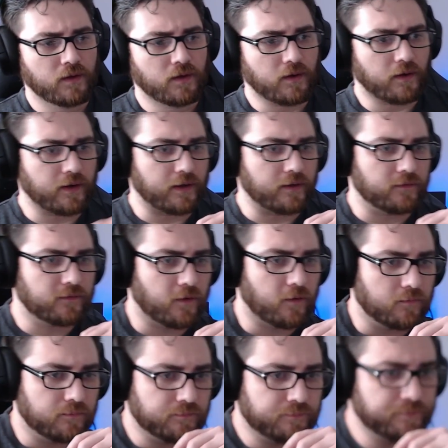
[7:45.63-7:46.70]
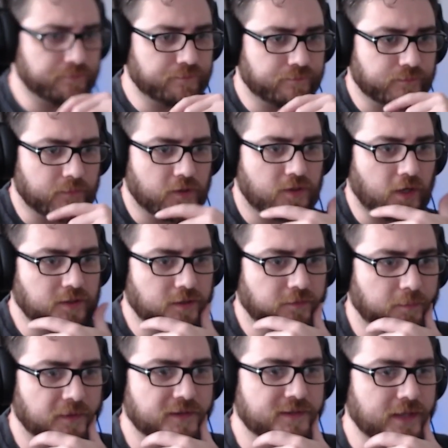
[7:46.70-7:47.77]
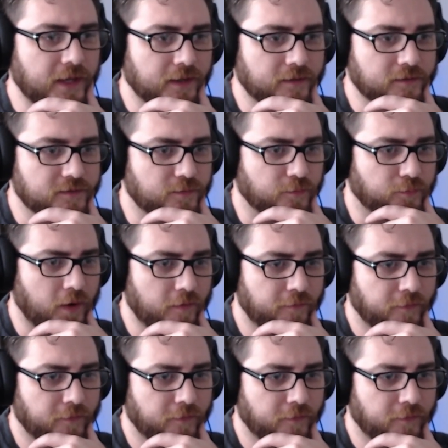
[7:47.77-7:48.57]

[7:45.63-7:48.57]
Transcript: Alright, so judging from the settings, rough,